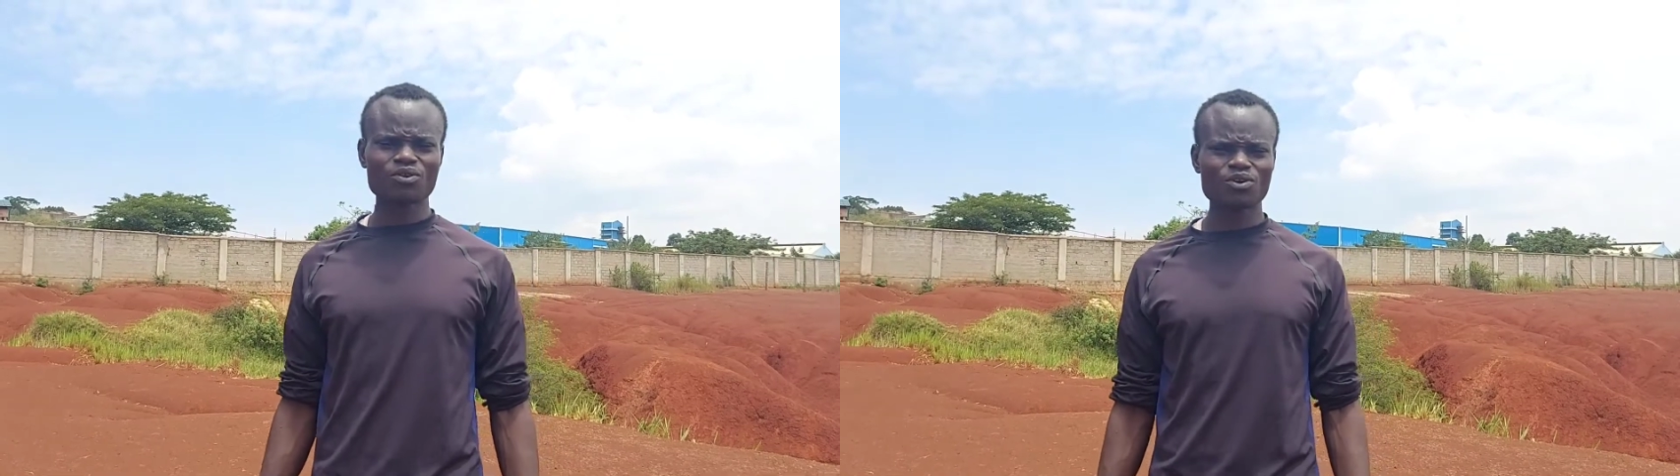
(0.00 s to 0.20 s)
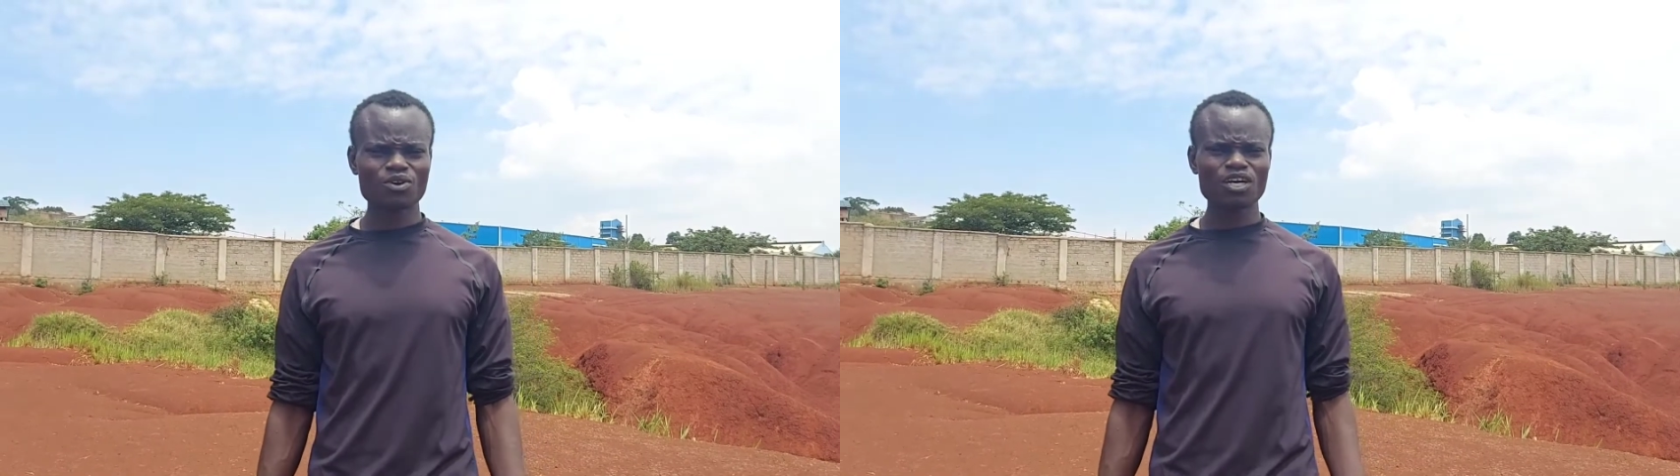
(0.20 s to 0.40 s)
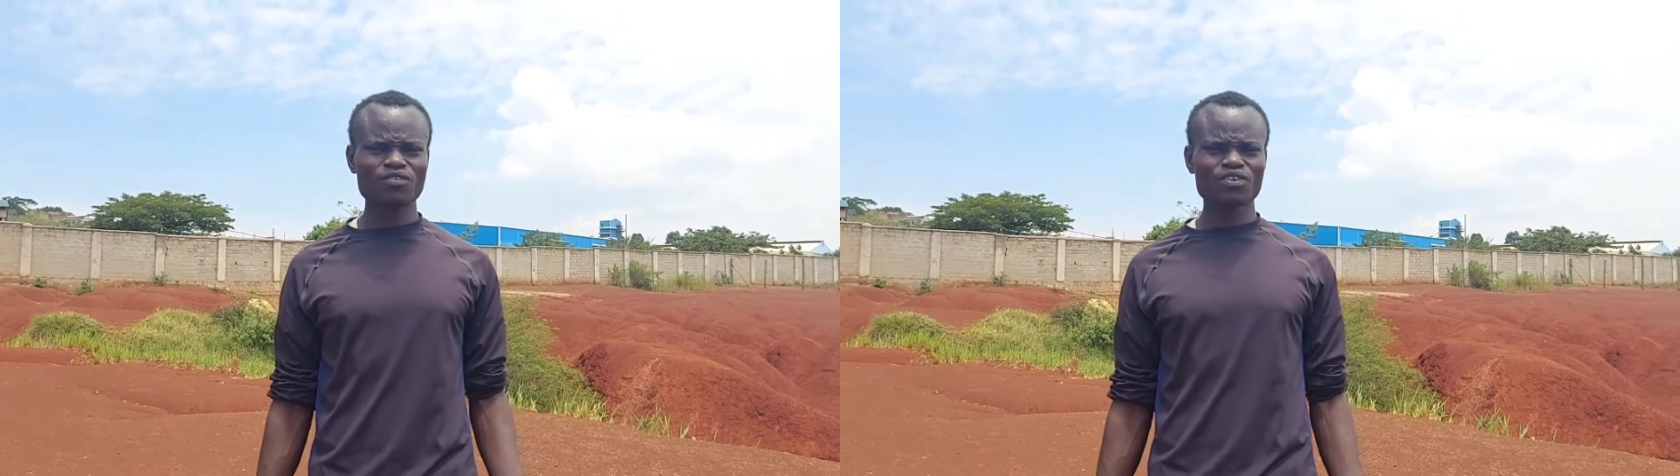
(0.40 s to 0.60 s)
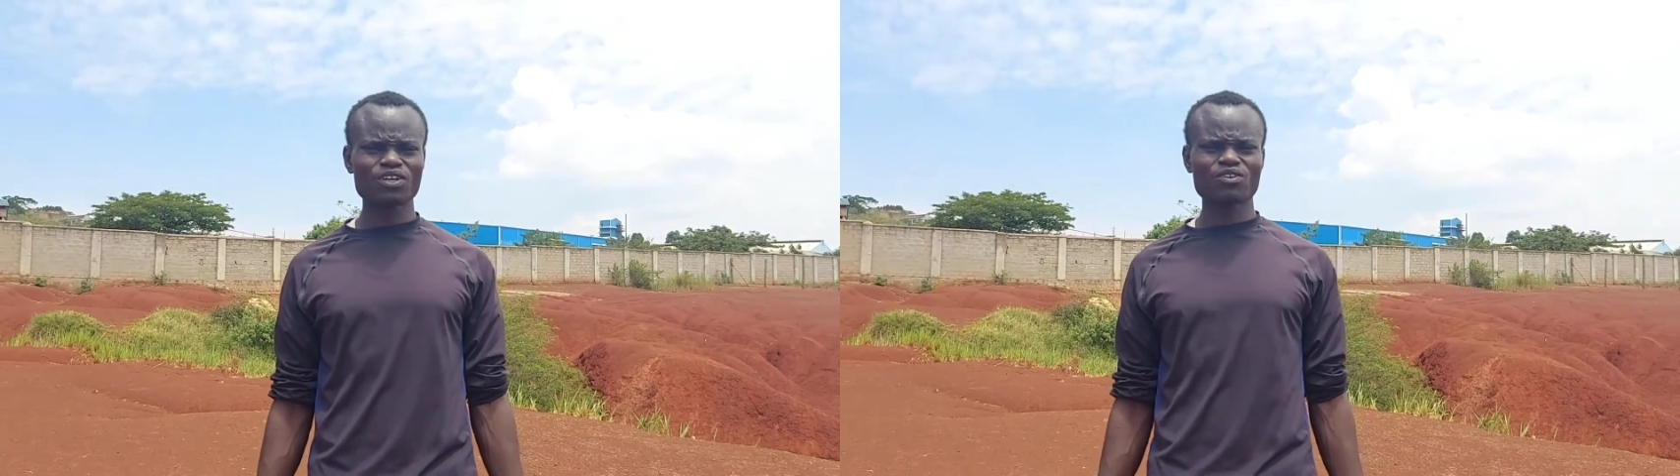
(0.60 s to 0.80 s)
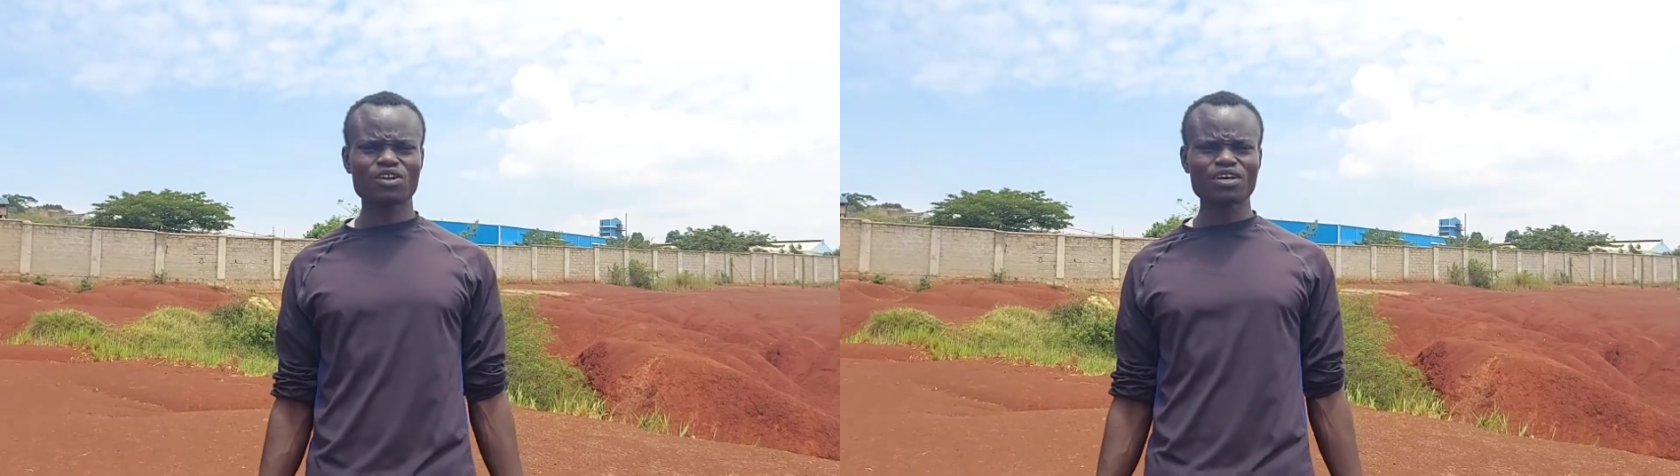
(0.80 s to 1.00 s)
when going for
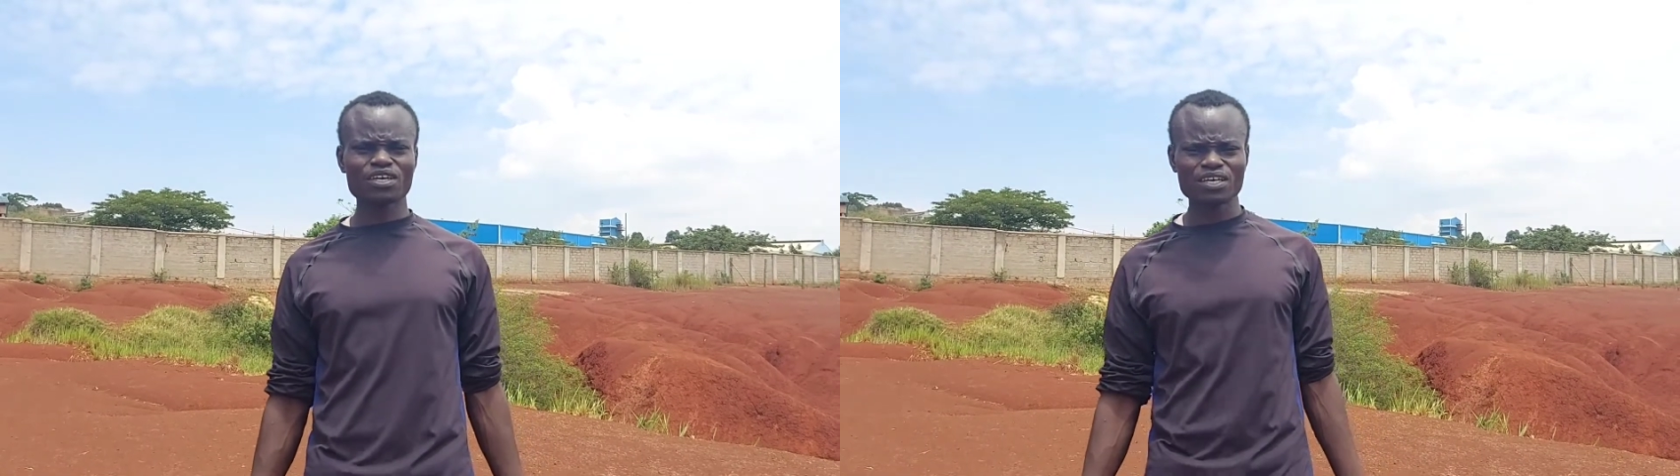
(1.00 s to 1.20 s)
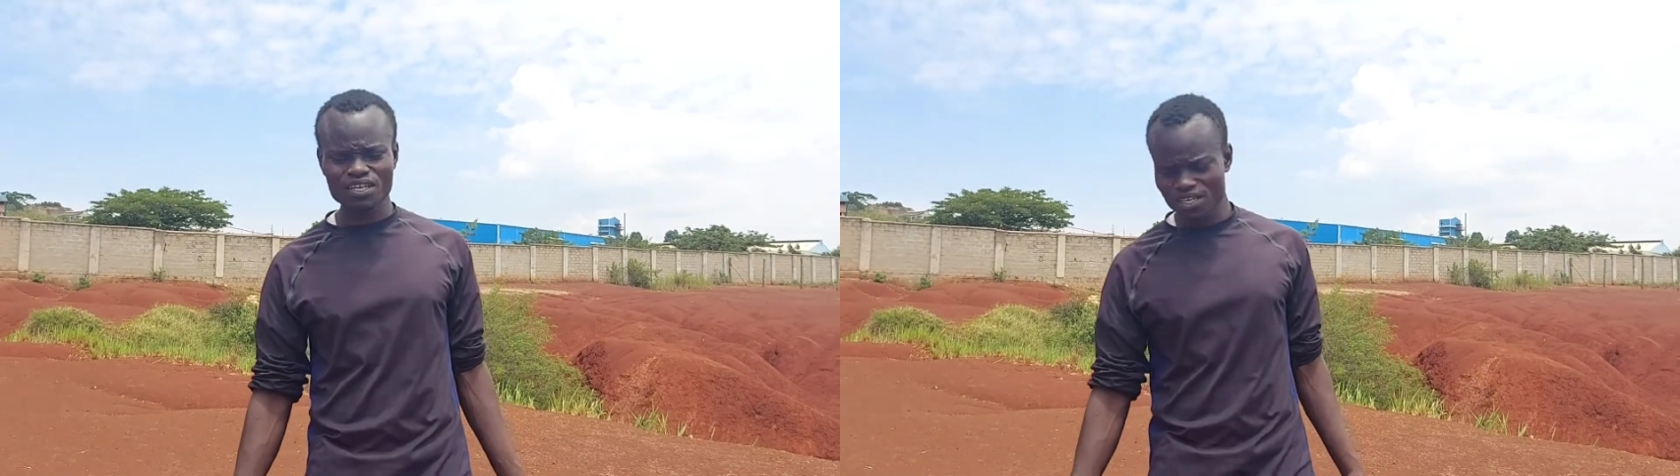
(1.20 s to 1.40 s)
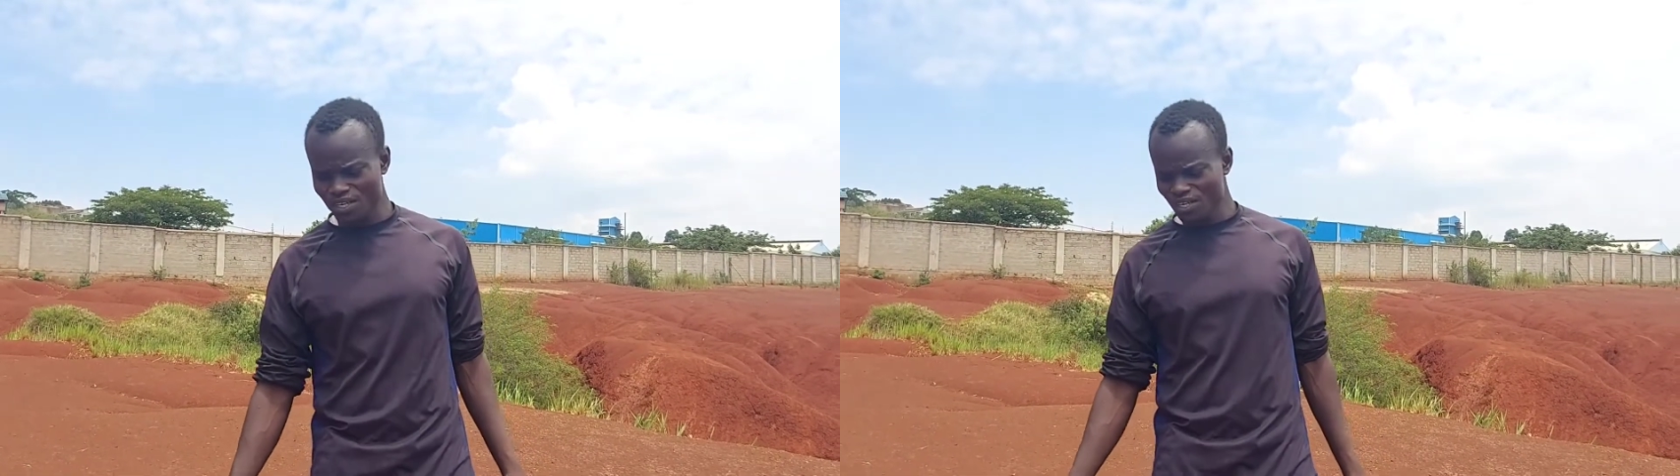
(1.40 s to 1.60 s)
the tornado kick,